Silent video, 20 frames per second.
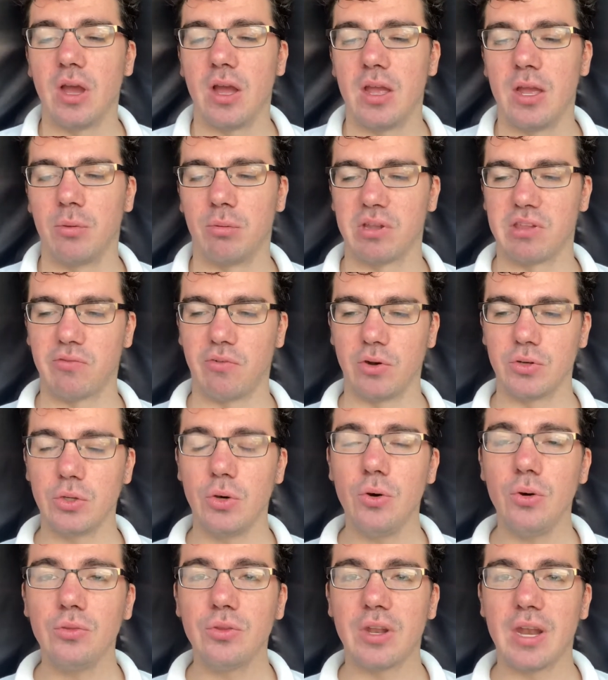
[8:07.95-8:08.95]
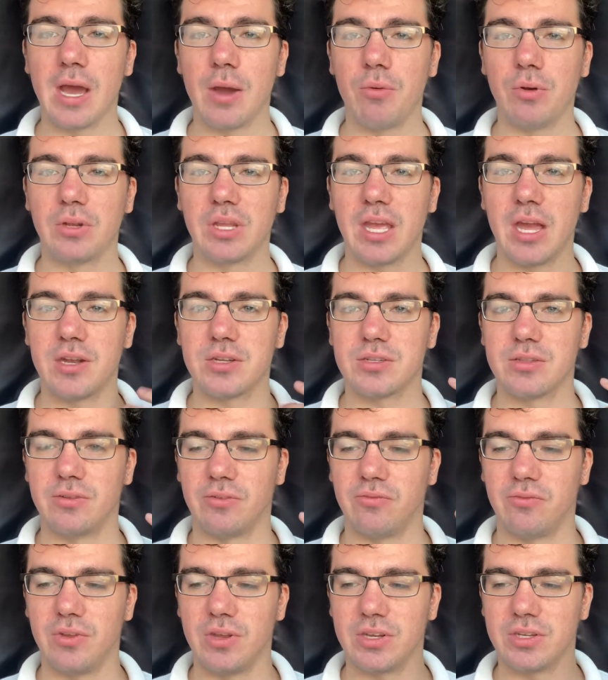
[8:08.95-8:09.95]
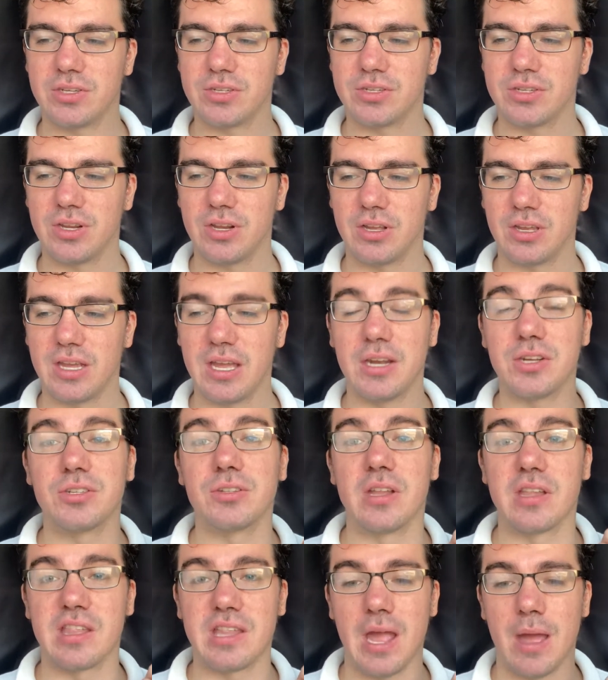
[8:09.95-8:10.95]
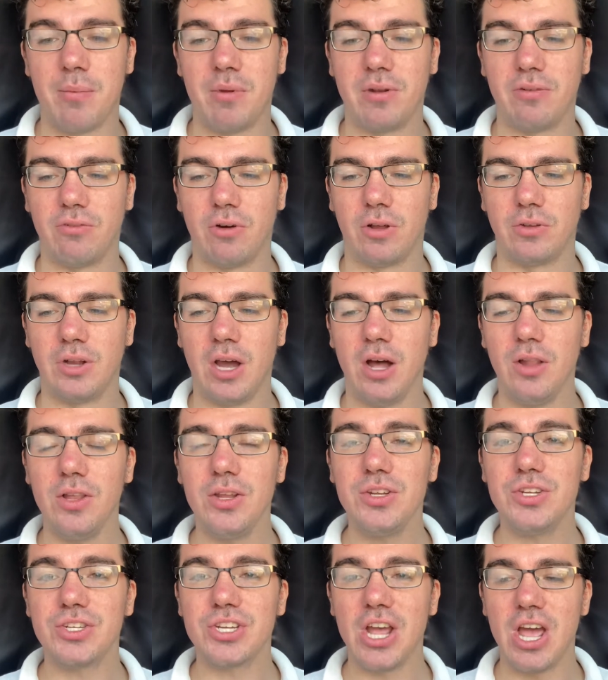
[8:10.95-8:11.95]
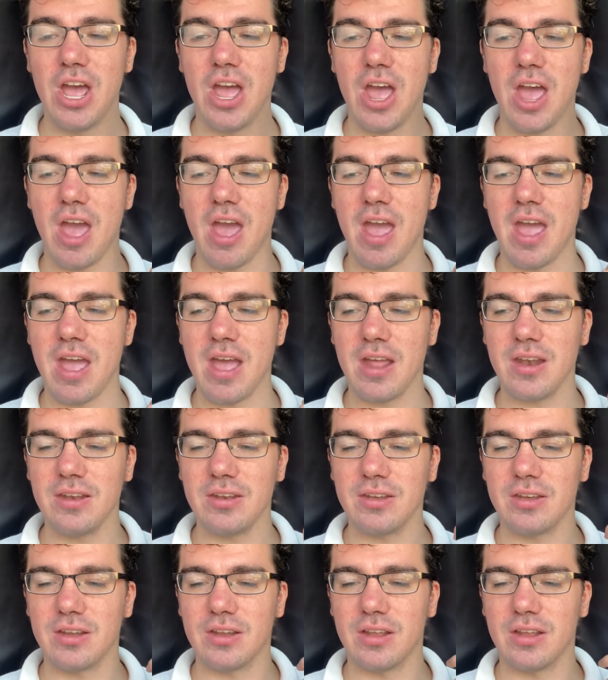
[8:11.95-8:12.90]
"It was foretold that I would catch the salmon of all knowledge, and